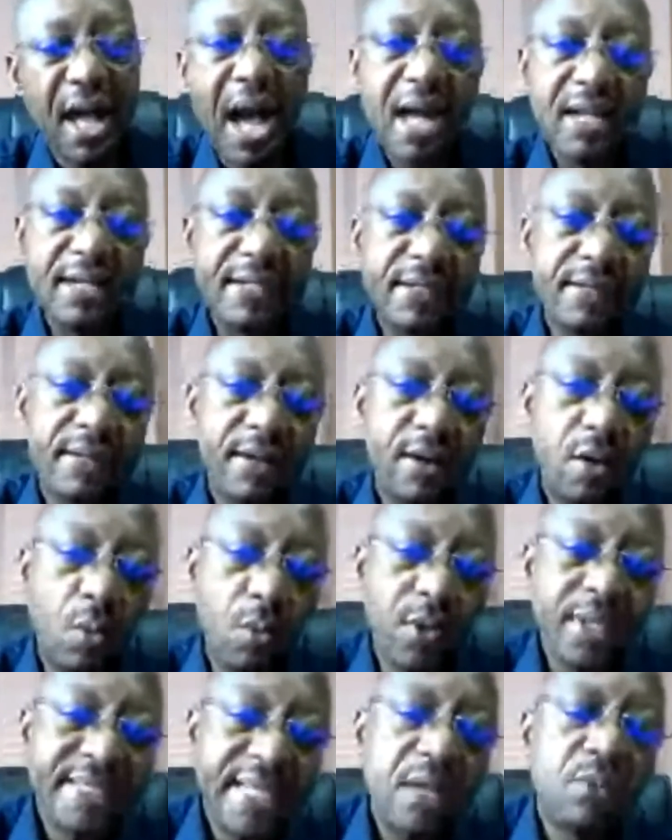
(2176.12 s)
And
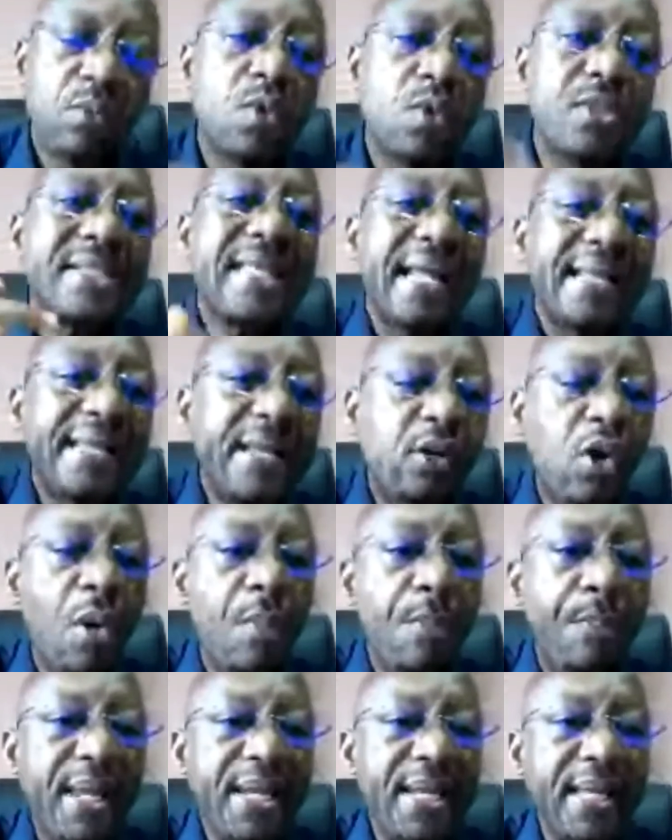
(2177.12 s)
we said we'll start a
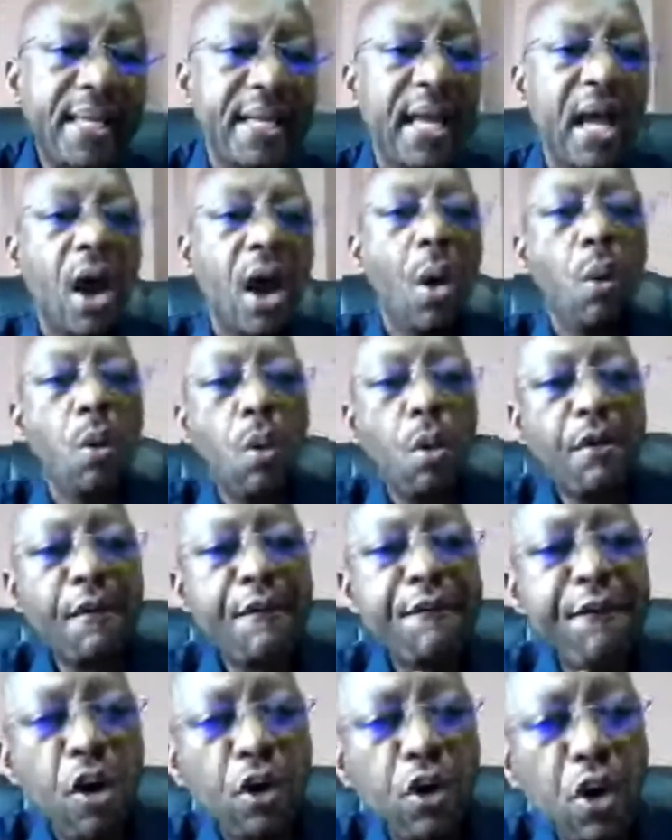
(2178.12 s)
company. We
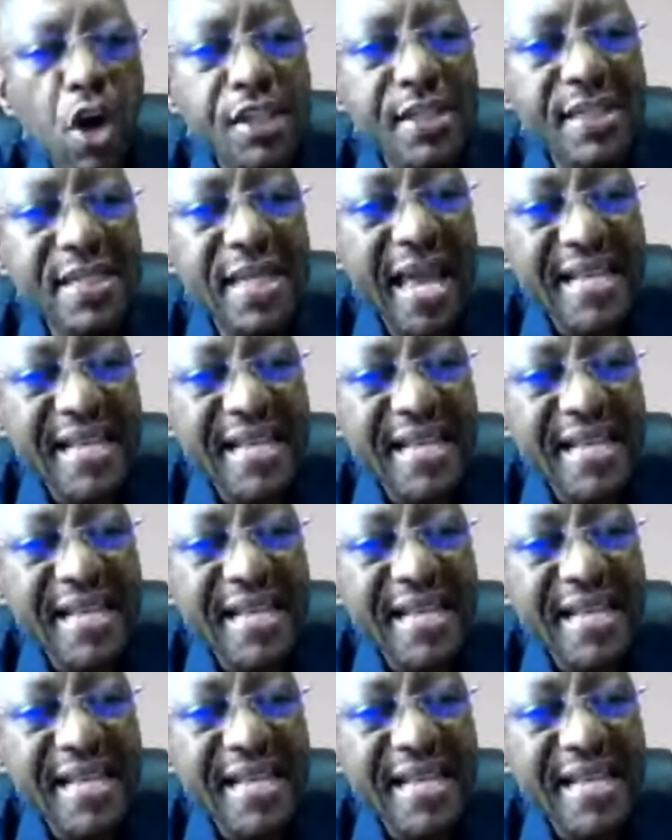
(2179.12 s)
will focus